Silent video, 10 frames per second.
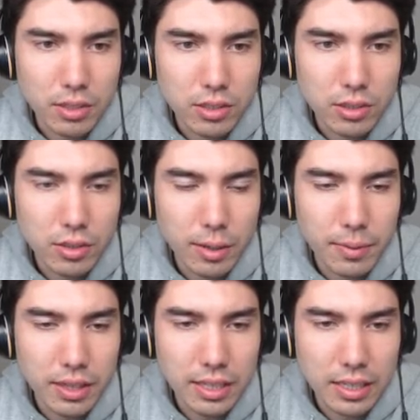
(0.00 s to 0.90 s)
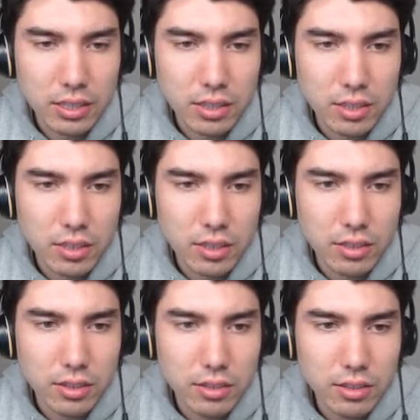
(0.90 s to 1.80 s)
So, I mean, things aren't
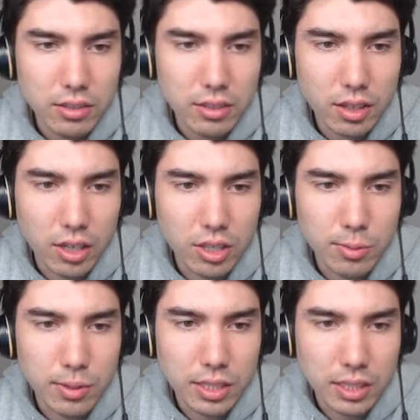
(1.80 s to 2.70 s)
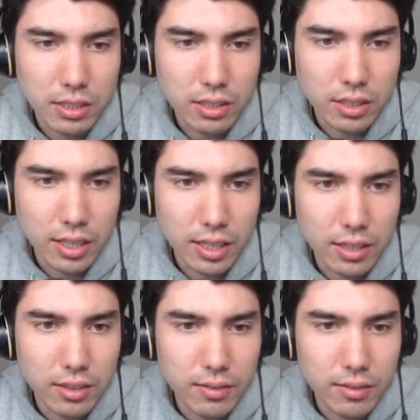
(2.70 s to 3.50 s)
100% clear yet.